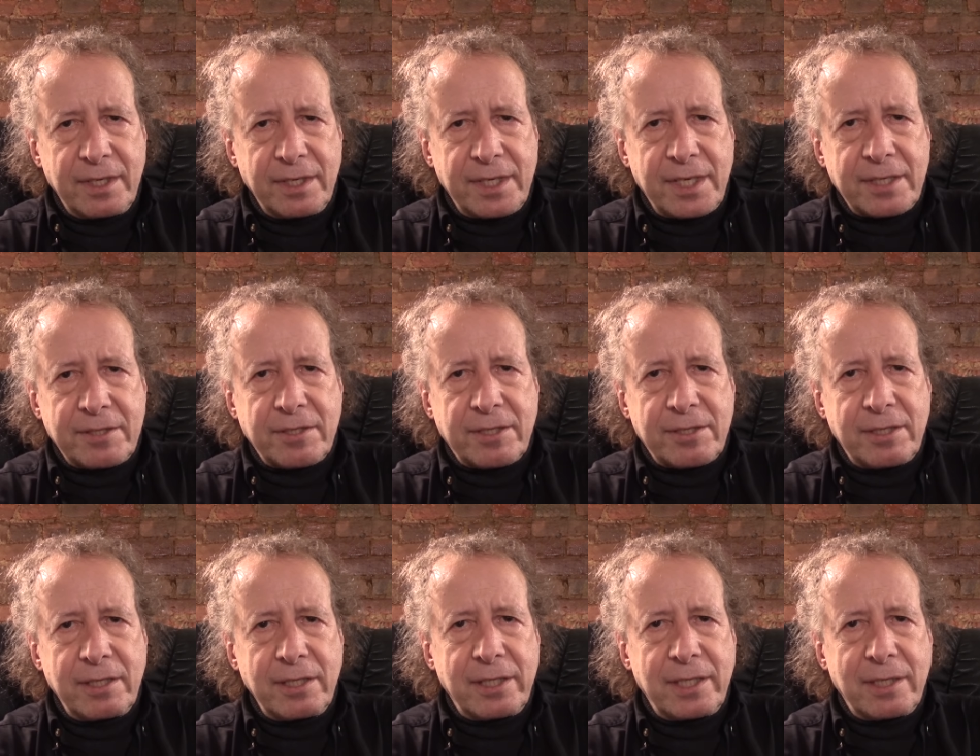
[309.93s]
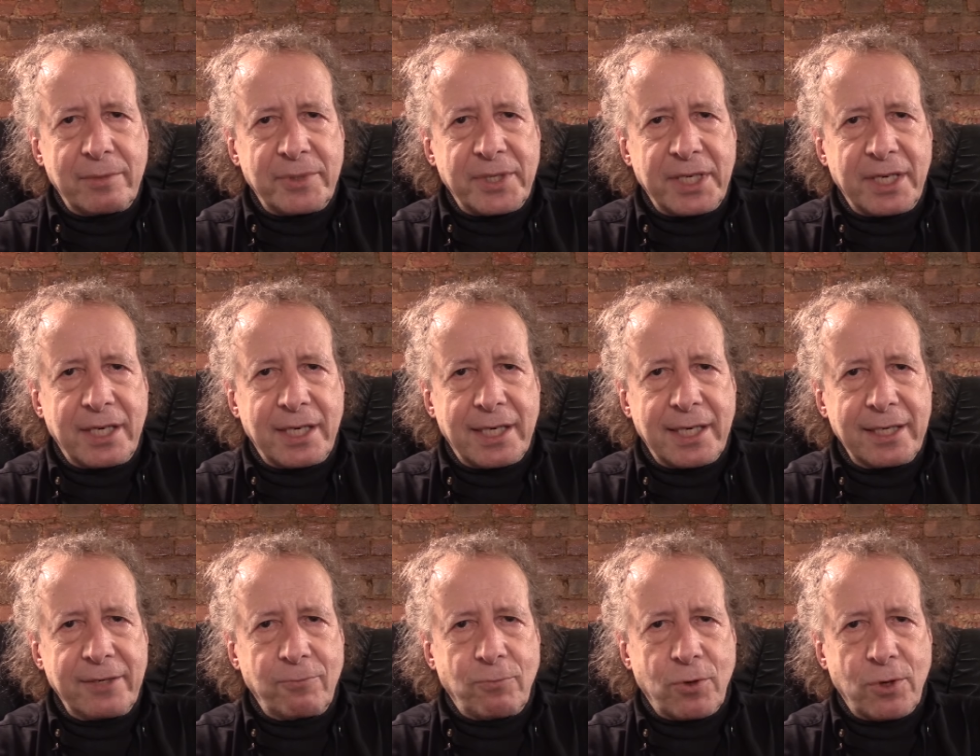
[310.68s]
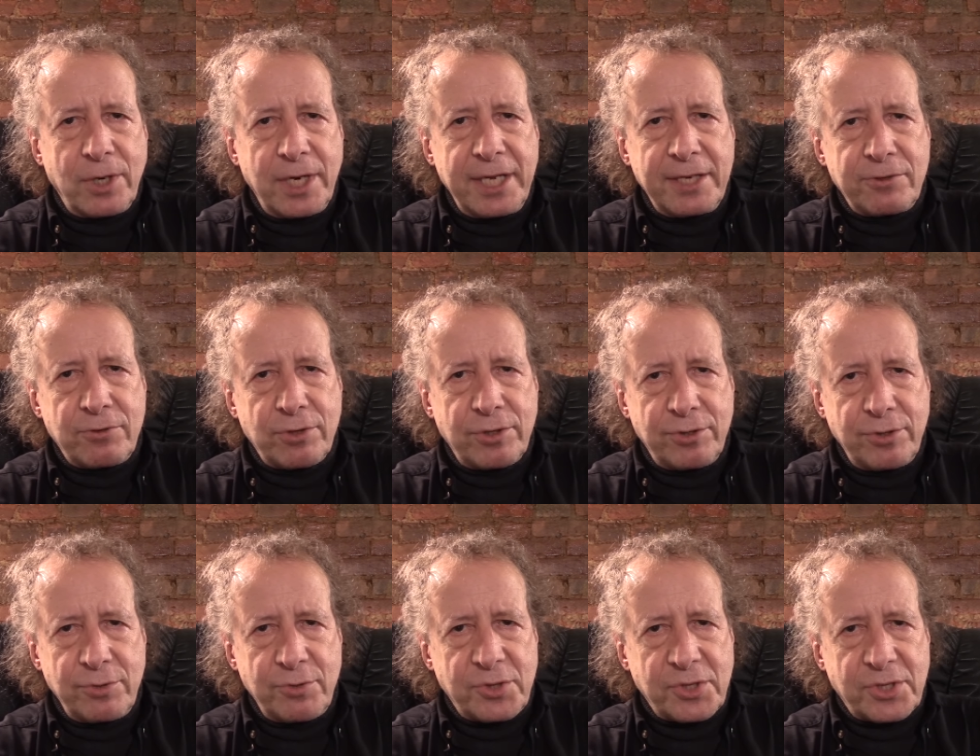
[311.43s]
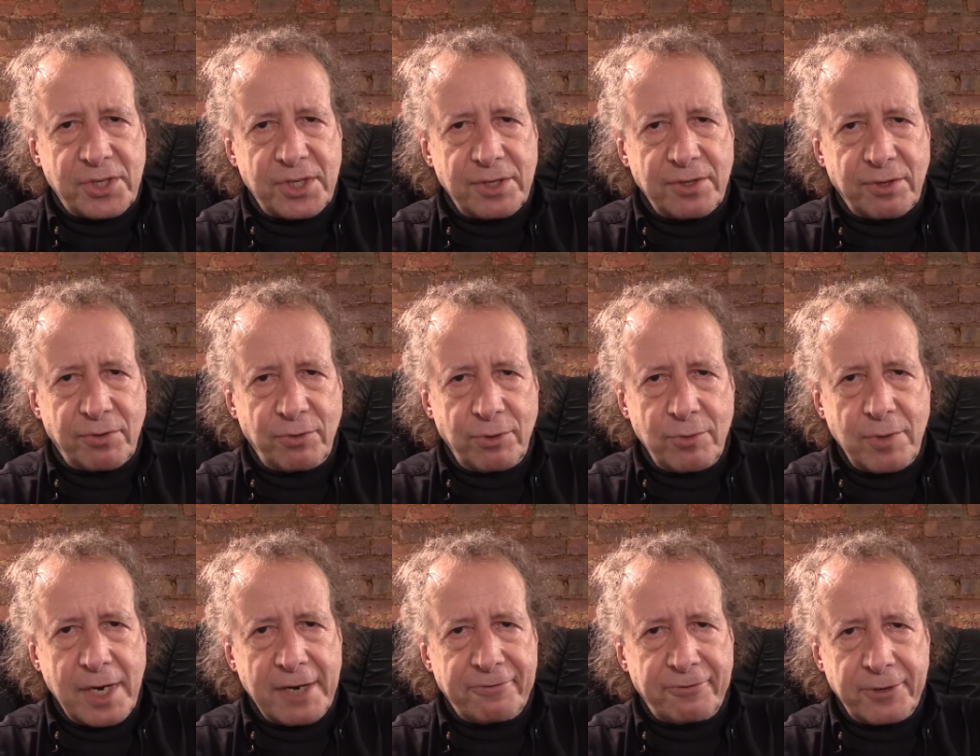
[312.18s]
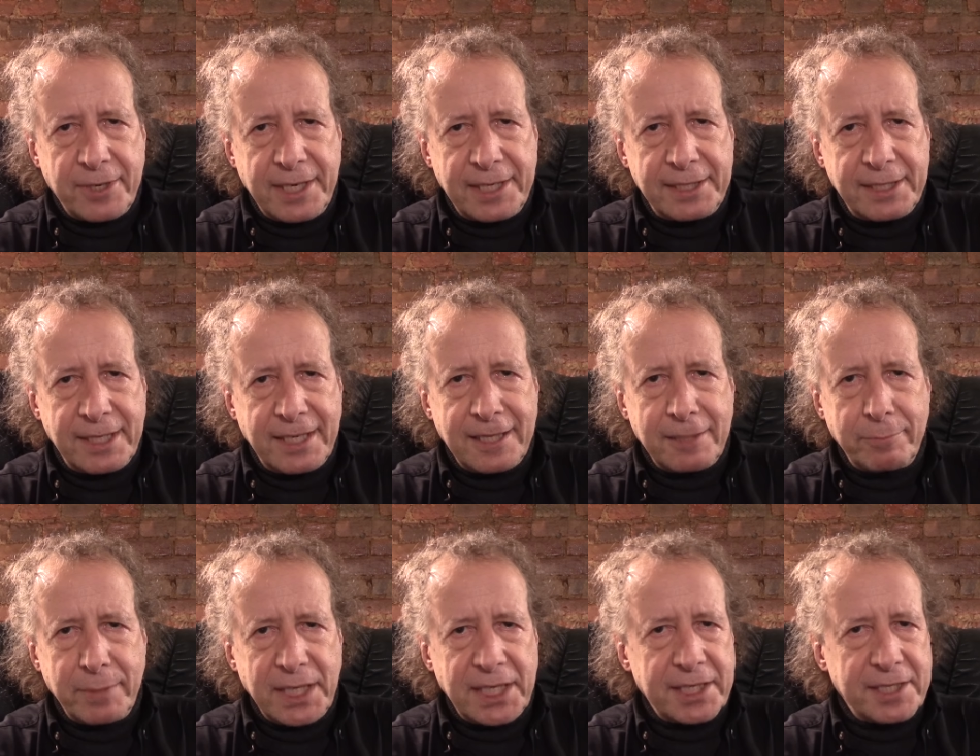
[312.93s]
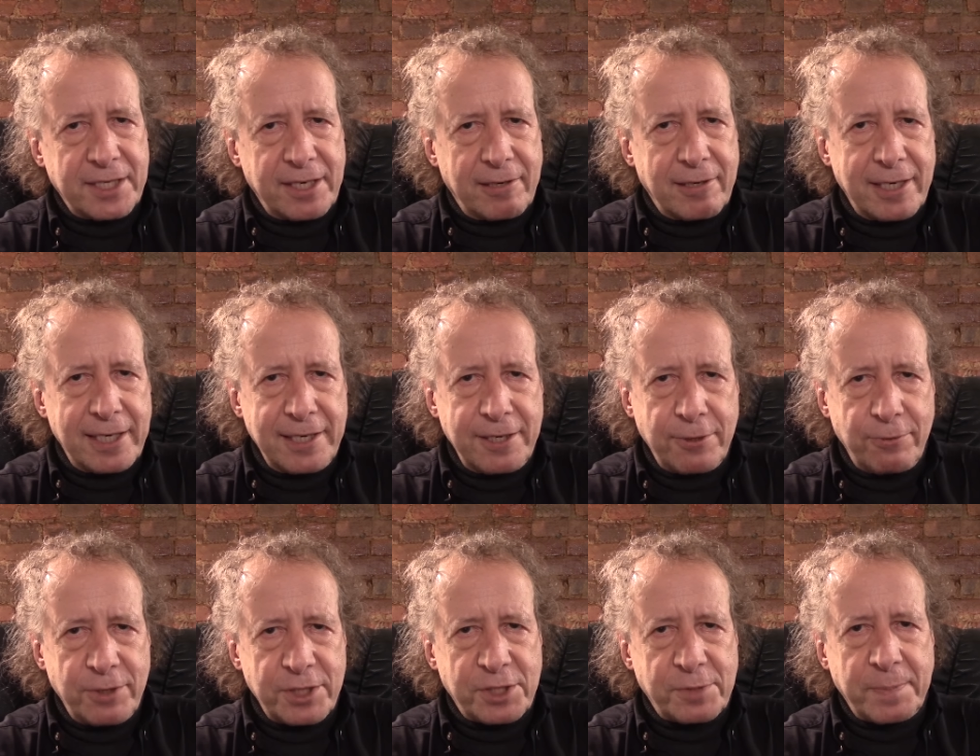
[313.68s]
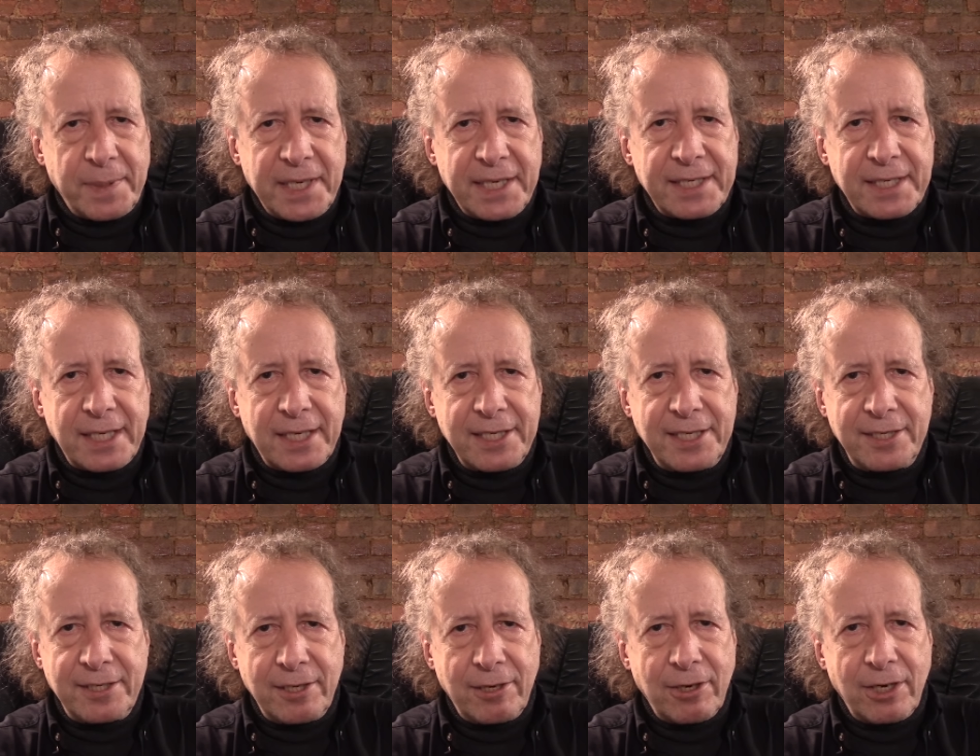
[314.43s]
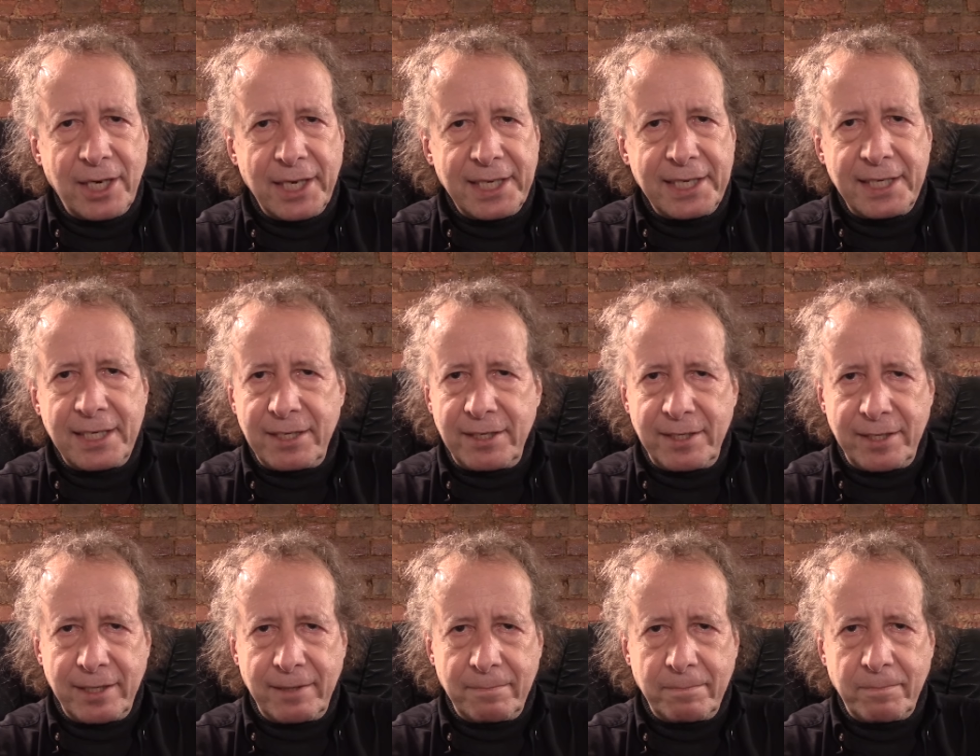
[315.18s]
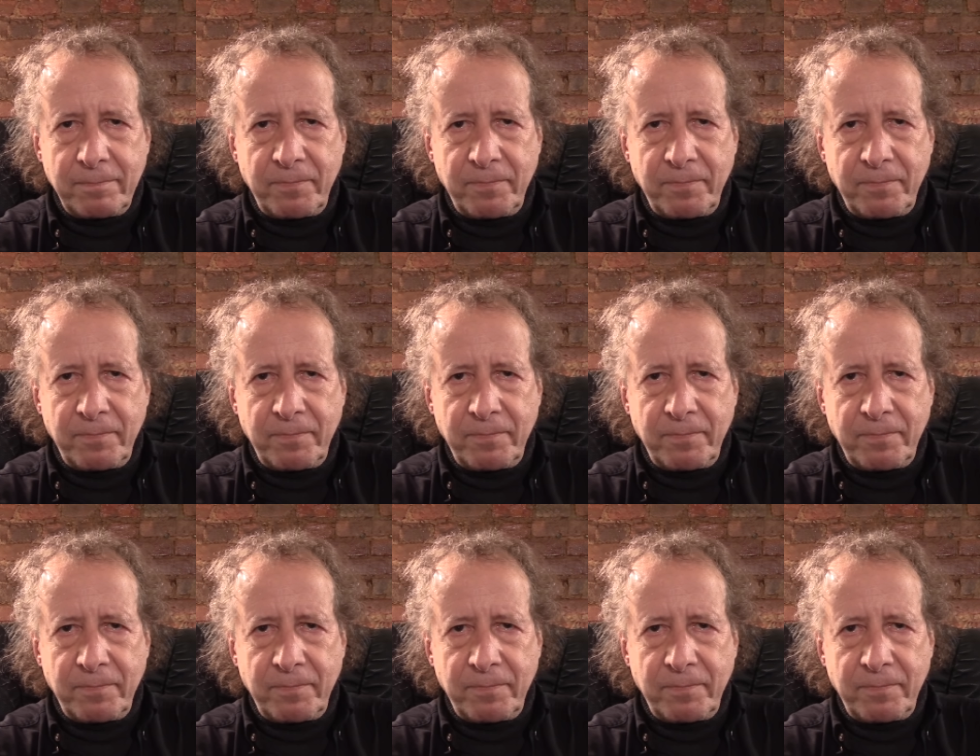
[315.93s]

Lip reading: Dr. Kalam and I were introduced through a friend in the military who had spent a year in India.